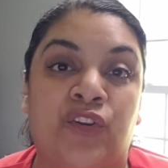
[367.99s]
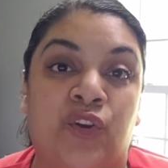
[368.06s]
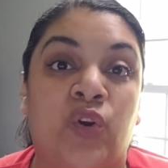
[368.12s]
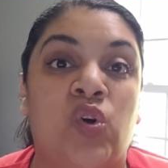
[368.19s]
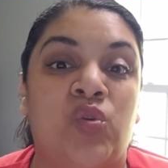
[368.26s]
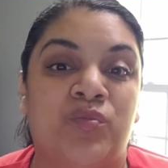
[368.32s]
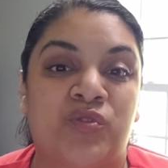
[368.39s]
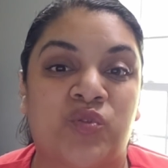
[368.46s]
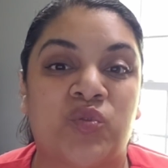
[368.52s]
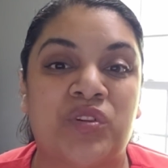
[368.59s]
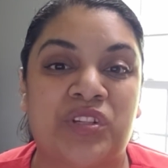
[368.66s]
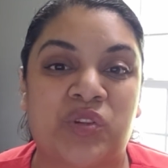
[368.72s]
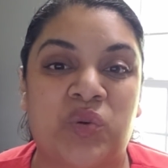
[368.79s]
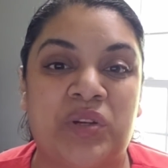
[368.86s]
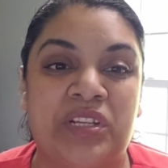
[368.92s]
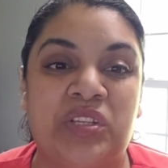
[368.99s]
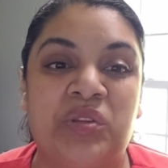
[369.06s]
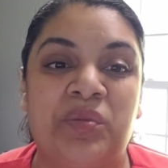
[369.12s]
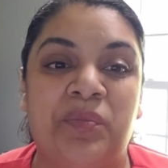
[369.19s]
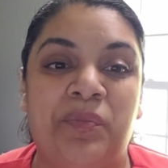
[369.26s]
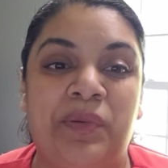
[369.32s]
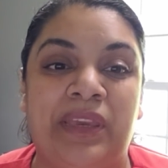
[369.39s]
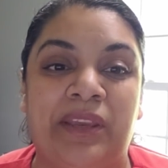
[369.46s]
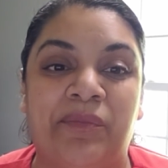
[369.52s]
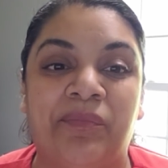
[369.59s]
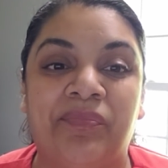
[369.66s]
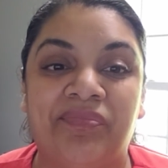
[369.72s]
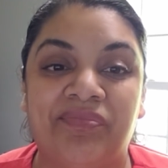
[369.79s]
your homeschool is going to be.